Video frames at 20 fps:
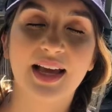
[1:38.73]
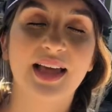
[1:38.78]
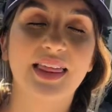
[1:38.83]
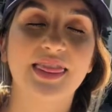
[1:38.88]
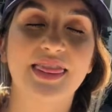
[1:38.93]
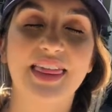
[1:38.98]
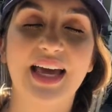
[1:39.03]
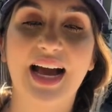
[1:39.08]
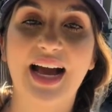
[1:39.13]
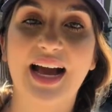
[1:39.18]

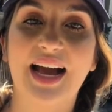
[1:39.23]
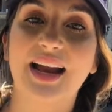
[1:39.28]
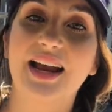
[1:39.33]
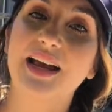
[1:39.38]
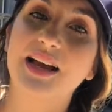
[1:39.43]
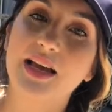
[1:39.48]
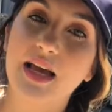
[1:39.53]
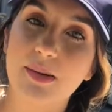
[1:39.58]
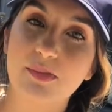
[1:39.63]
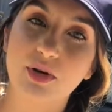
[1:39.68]
that
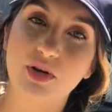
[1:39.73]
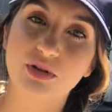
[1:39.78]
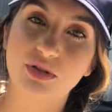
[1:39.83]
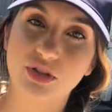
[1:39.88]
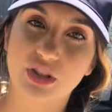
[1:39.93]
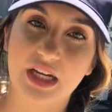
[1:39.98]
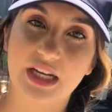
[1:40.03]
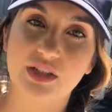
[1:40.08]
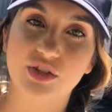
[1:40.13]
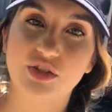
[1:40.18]
a chemical
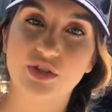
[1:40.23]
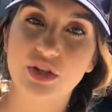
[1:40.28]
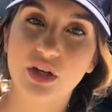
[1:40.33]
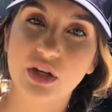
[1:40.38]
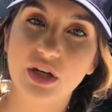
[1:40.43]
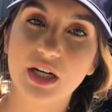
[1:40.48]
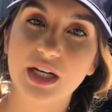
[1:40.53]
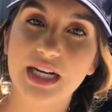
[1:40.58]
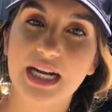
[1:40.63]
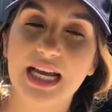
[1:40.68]
change is
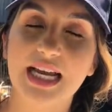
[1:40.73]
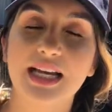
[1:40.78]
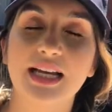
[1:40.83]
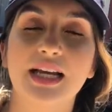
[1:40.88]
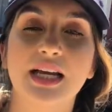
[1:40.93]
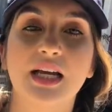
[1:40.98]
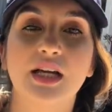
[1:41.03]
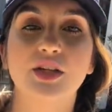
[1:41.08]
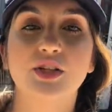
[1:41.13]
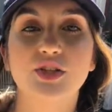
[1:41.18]
occurring.
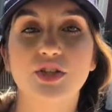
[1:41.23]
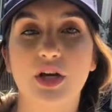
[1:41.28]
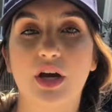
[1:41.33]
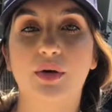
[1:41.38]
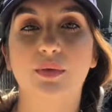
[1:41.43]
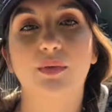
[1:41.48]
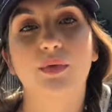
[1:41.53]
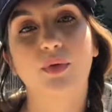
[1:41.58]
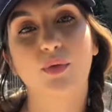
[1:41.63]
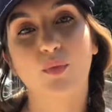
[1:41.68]
So
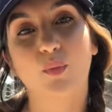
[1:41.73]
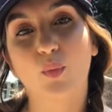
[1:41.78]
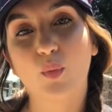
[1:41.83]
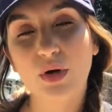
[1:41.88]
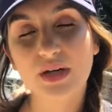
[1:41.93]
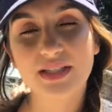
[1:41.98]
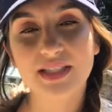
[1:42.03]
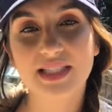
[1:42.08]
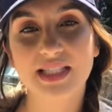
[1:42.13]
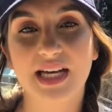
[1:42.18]

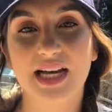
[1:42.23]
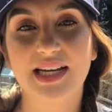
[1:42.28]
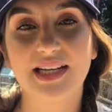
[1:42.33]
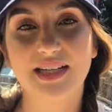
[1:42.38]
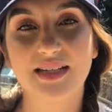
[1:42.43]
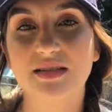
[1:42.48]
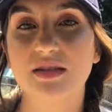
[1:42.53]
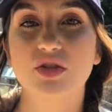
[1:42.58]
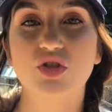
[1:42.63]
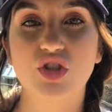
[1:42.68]
one sign
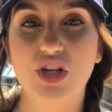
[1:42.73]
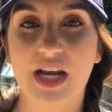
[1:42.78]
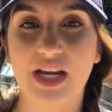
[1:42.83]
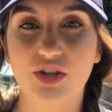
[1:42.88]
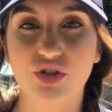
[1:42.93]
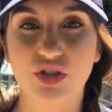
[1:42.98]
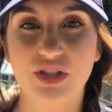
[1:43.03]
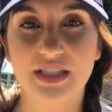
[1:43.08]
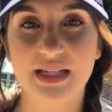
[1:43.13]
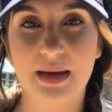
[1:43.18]
is a
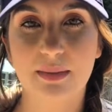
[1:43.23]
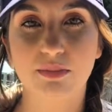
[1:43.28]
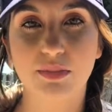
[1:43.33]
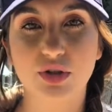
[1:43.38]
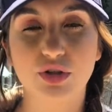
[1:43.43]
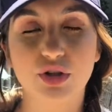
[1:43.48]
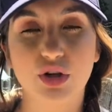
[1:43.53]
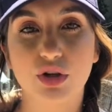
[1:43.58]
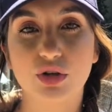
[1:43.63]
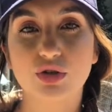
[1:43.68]
change in
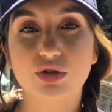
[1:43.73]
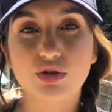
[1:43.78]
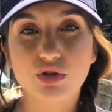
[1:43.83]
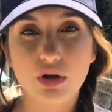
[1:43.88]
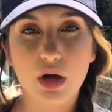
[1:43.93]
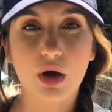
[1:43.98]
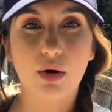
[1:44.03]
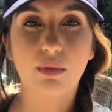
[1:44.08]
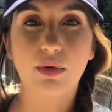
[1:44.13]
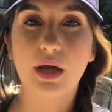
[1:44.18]
temperature. So
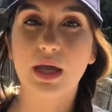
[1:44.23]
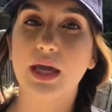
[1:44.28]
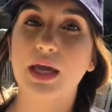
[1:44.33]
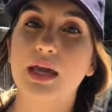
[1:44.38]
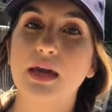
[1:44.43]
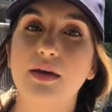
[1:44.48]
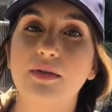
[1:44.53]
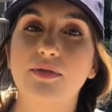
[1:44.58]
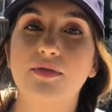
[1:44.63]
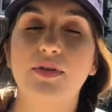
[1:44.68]

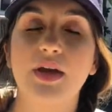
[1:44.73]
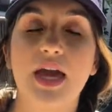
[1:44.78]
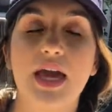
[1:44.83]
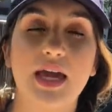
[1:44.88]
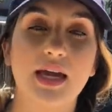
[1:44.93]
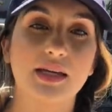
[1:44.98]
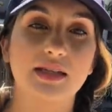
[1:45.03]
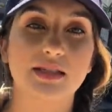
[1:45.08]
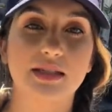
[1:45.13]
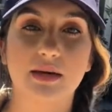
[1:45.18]
if
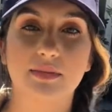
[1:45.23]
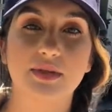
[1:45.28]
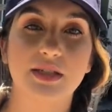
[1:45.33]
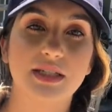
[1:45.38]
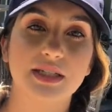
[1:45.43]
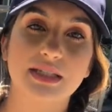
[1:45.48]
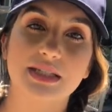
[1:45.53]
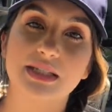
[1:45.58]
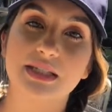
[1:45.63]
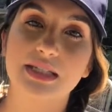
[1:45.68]
a
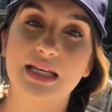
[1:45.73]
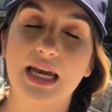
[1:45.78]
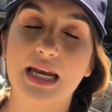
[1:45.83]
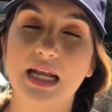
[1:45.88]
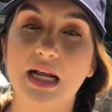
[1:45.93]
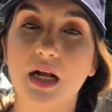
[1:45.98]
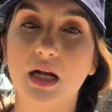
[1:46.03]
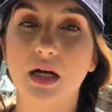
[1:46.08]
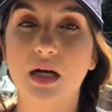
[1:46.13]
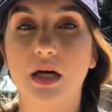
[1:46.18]
substance is
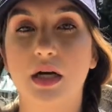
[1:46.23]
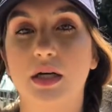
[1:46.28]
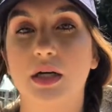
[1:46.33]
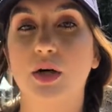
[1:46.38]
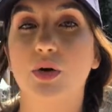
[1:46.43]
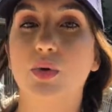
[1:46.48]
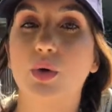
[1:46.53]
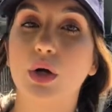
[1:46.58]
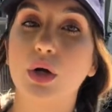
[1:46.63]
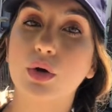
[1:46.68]
getting hotter
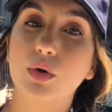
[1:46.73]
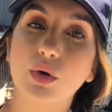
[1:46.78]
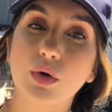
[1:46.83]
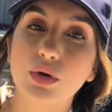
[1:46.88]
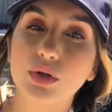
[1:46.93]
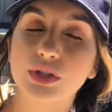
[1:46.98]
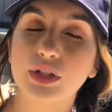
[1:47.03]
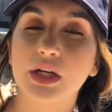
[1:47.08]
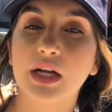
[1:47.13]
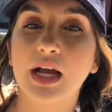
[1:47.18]
or
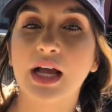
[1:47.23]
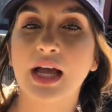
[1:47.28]
colder,